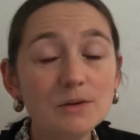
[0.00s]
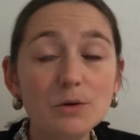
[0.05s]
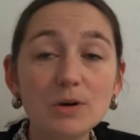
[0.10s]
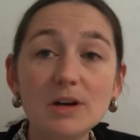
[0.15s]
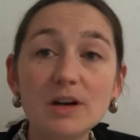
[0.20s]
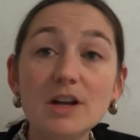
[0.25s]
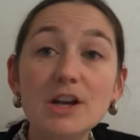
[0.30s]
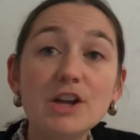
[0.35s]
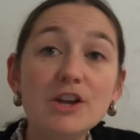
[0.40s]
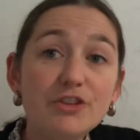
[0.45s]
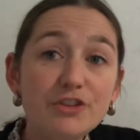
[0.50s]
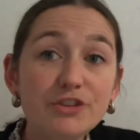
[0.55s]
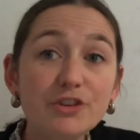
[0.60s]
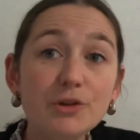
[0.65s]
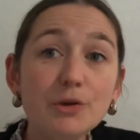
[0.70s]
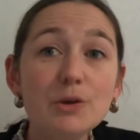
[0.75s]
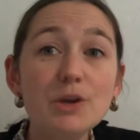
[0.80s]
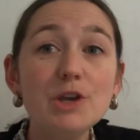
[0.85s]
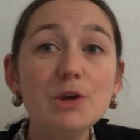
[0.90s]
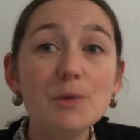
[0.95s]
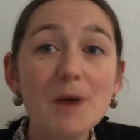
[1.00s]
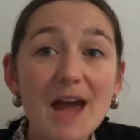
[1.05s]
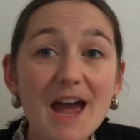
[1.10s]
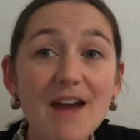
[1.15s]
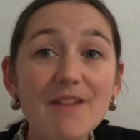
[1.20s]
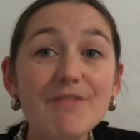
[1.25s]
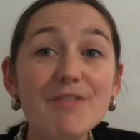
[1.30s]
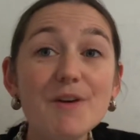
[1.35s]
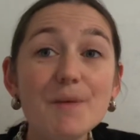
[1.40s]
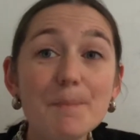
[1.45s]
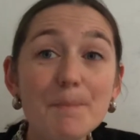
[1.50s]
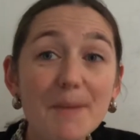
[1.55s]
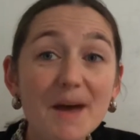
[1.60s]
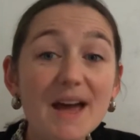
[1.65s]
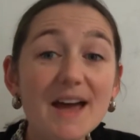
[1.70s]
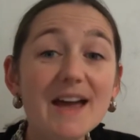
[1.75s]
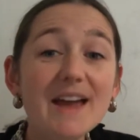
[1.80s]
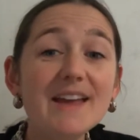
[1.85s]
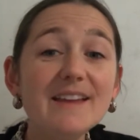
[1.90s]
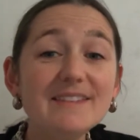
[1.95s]
or do you have the
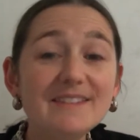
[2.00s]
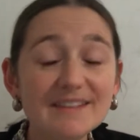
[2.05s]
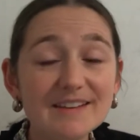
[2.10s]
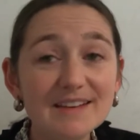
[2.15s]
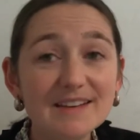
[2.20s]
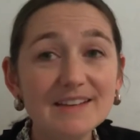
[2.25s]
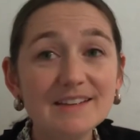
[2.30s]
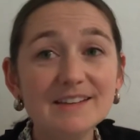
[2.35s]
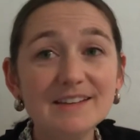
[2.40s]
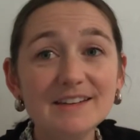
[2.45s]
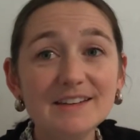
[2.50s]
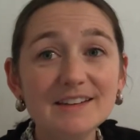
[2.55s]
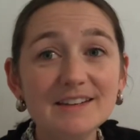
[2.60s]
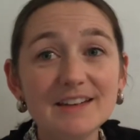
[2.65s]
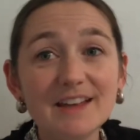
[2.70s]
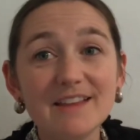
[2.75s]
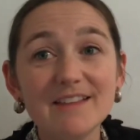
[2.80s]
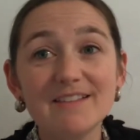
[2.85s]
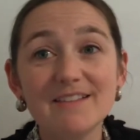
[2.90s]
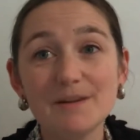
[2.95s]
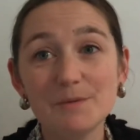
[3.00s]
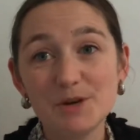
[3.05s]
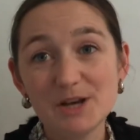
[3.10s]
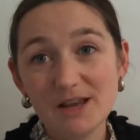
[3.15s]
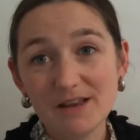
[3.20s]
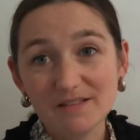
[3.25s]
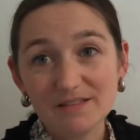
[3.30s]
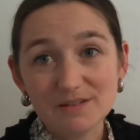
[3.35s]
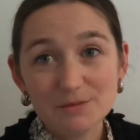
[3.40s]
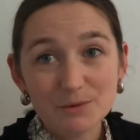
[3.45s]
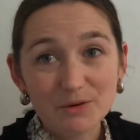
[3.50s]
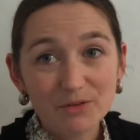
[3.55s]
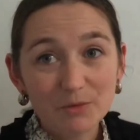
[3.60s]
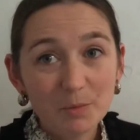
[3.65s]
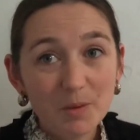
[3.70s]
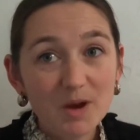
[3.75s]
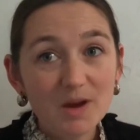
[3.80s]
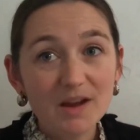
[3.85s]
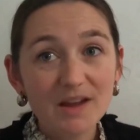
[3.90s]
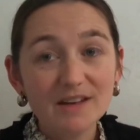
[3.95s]
button? And someone has to
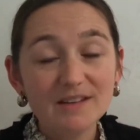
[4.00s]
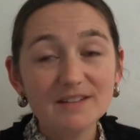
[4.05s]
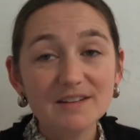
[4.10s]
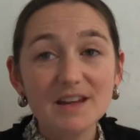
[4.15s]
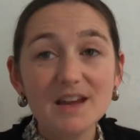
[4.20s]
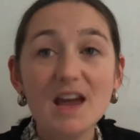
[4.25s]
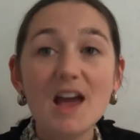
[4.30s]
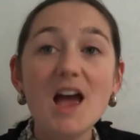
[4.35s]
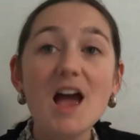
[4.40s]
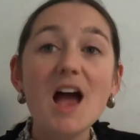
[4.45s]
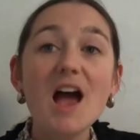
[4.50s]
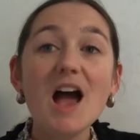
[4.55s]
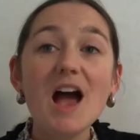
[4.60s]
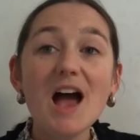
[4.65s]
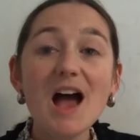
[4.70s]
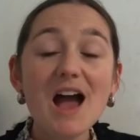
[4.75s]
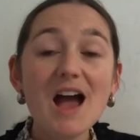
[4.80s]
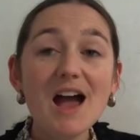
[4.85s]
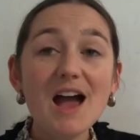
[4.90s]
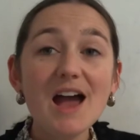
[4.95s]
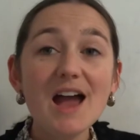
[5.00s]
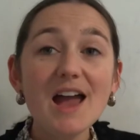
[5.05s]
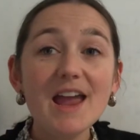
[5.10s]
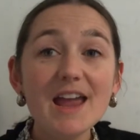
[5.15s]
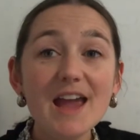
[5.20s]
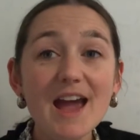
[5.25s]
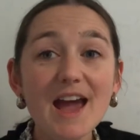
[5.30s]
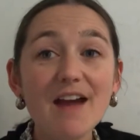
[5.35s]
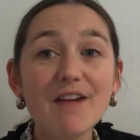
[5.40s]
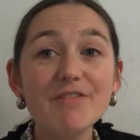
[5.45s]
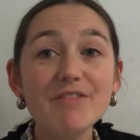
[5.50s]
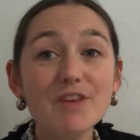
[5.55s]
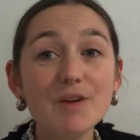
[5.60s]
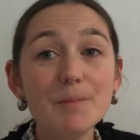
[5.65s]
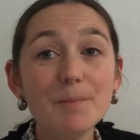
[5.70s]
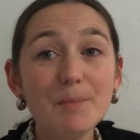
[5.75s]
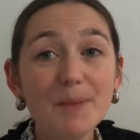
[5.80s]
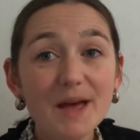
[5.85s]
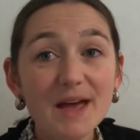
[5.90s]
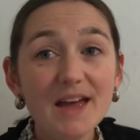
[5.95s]
respond, I have the
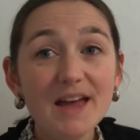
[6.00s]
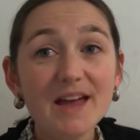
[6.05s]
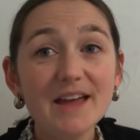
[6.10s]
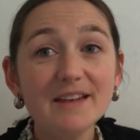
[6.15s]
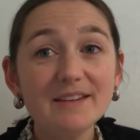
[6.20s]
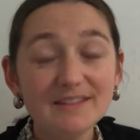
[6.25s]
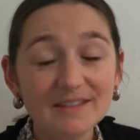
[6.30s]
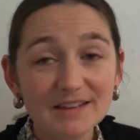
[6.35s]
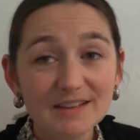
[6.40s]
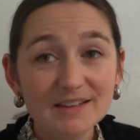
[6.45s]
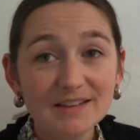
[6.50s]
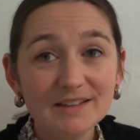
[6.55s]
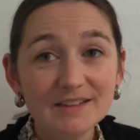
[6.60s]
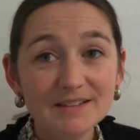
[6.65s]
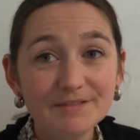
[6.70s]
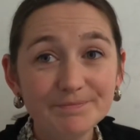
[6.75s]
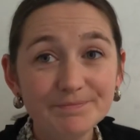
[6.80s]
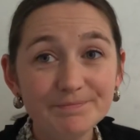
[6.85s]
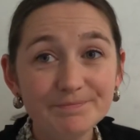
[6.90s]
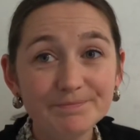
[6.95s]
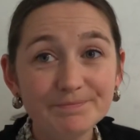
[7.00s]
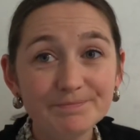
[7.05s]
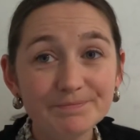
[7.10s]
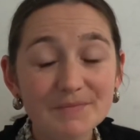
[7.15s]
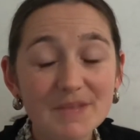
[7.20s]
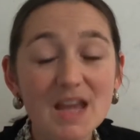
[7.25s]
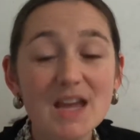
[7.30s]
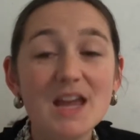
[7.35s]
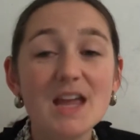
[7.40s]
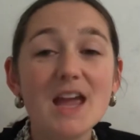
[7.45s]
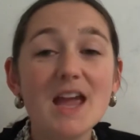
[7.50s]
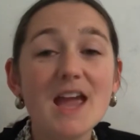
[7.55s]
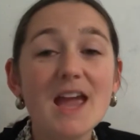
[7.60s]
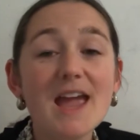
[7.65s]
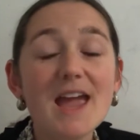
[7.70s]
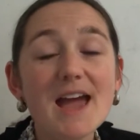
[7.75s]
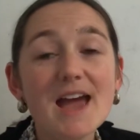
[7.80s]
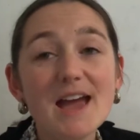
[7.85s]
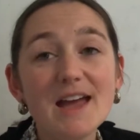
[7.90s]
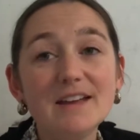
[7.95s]
button.
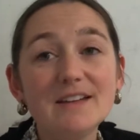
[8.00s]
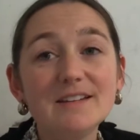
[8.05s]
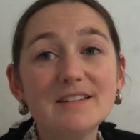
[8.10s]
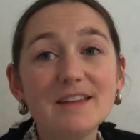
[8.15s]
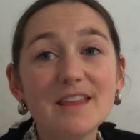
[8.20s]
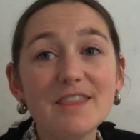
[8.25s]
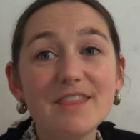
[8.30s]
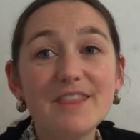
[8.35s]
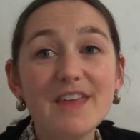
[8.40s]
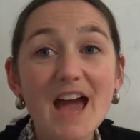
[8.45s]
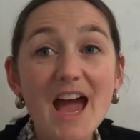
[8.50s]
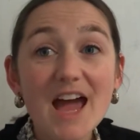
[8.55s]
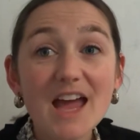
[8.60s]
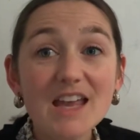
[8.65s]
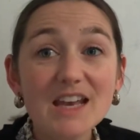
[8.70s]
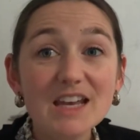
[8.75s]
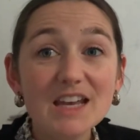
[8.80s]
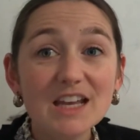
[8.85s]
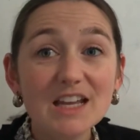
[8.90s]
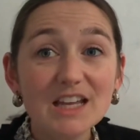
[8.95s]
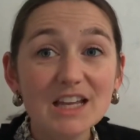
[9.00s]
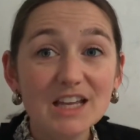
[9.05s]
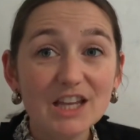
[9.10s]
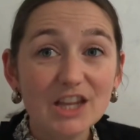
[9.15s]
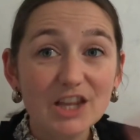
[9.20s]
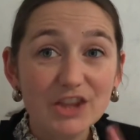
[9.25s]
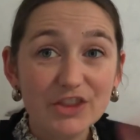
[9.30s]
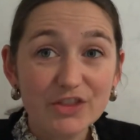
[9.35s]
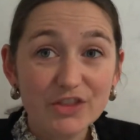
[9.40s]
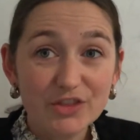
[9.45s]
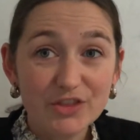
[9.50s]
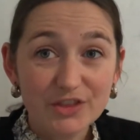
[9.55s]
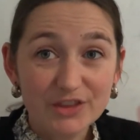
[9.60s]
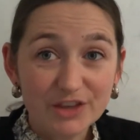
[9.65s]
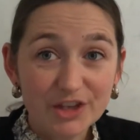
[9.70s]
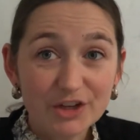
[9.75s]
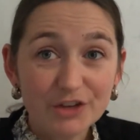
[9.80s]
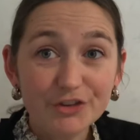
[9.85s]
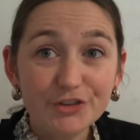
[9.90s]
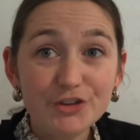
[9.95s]
And that
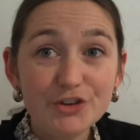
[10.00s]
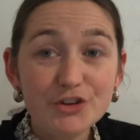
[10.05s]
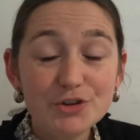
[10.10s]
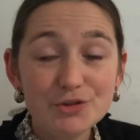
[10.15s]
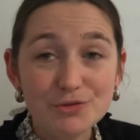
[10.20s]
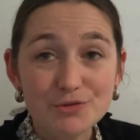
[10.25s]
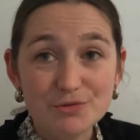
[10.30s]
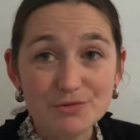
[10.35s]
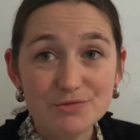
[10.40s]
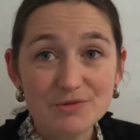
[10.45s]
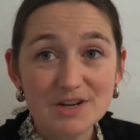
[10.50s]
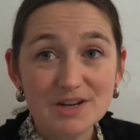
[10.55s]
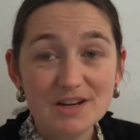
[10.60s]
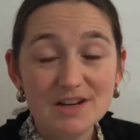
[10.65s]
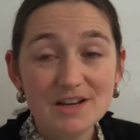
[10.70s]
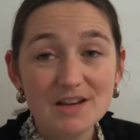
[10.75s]
little tune,